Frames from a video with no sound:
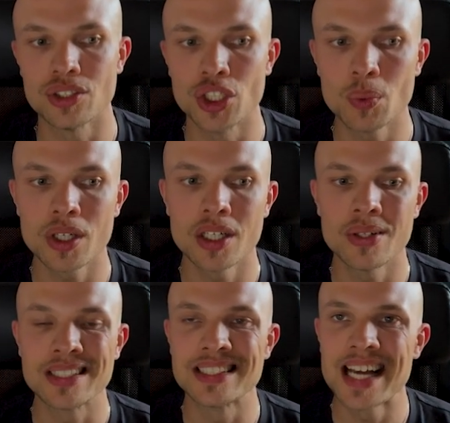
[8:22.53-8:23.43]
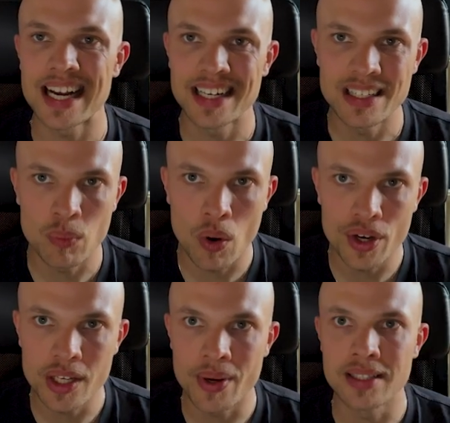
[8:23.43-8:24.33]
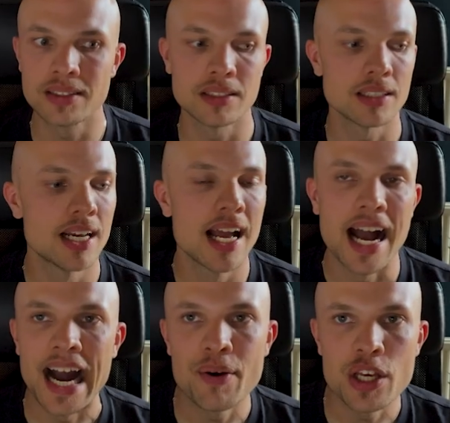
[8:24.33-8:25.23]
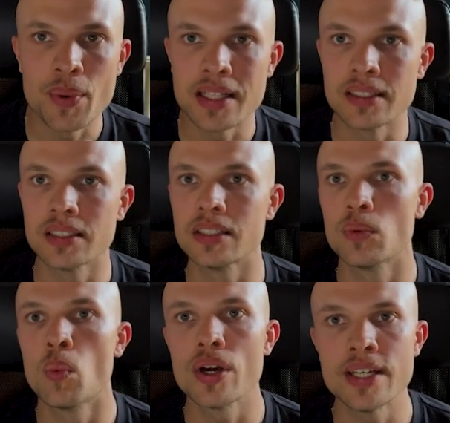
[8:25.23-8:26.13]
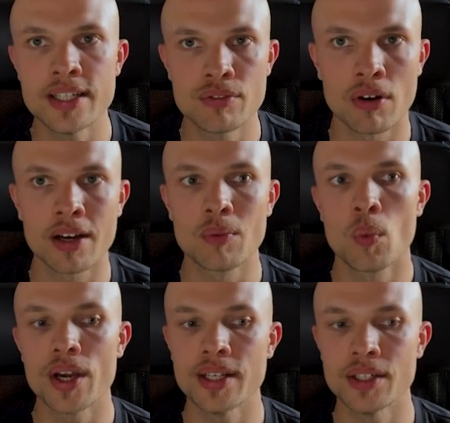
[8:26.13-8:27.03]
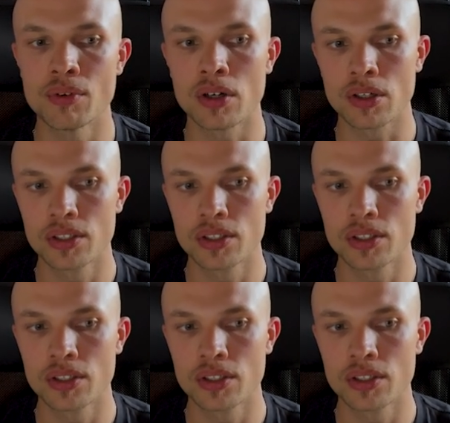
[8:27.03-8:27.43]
You want to know exactly why you entered, how you entered, what you did right, what you did wrong.